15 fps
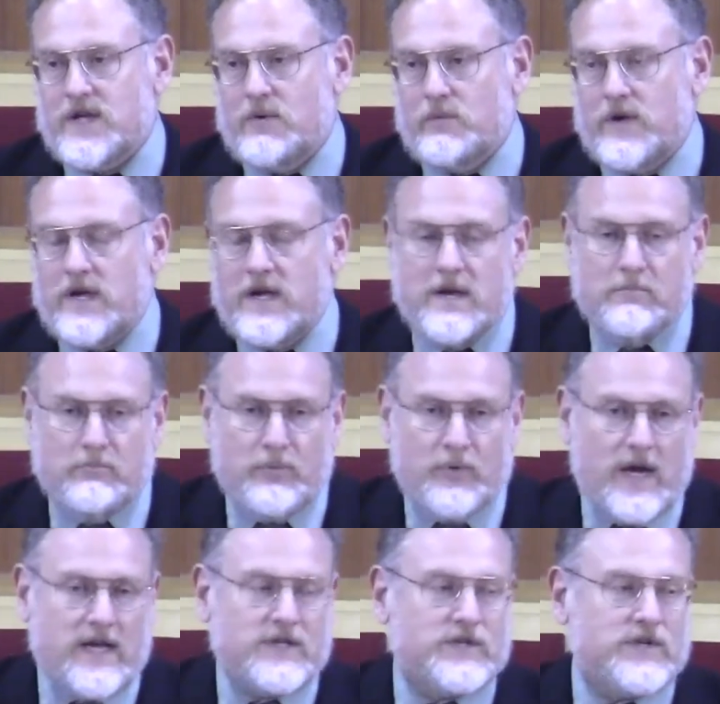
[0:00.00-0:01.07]
and we can
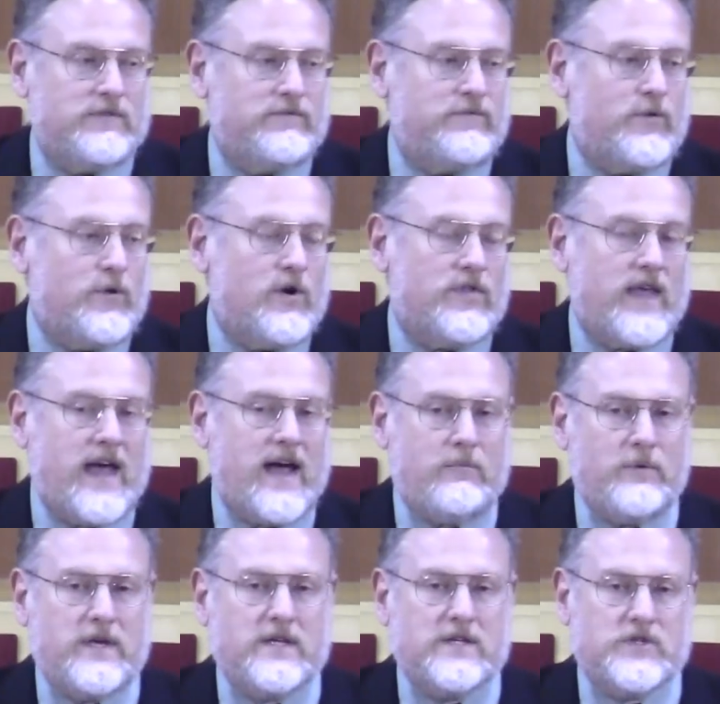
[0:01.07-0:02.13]
praise Him for
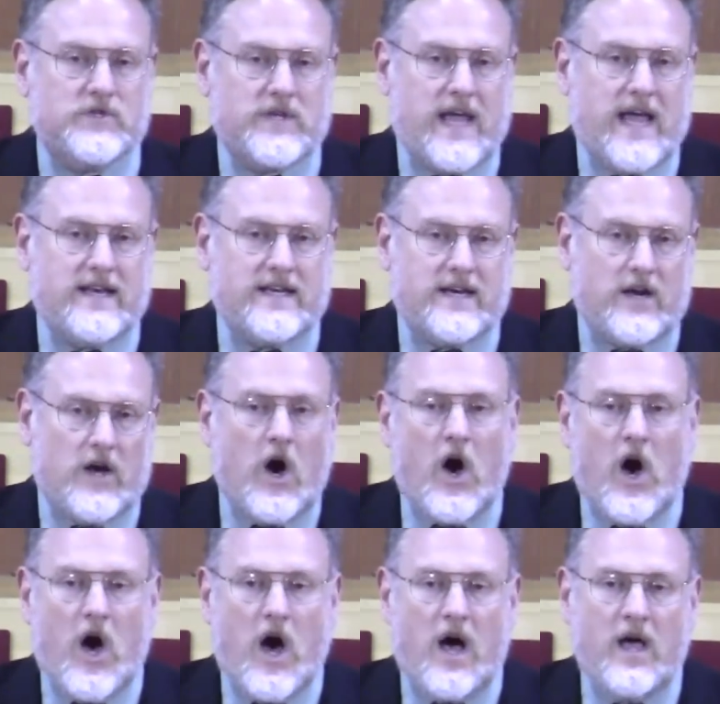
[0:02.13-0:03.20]
that. We can stand in
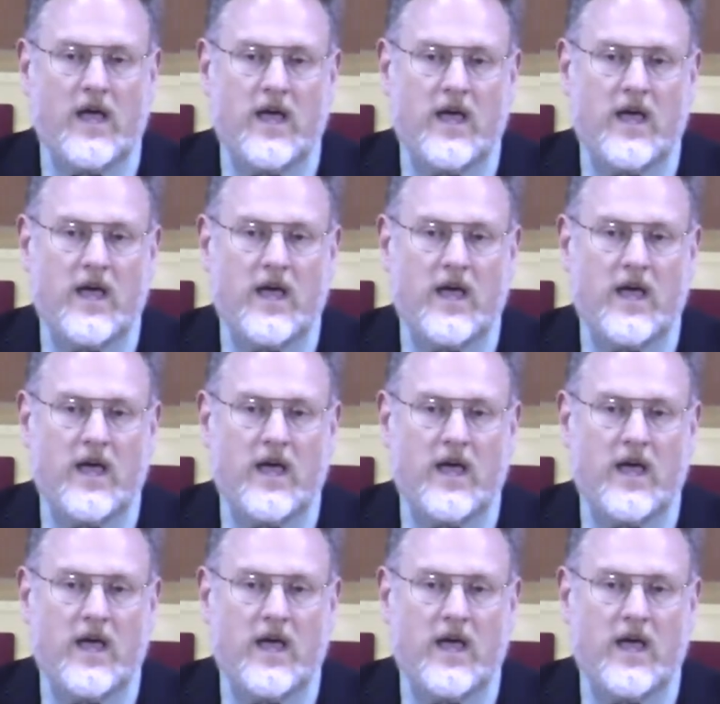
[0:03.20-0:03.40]
awe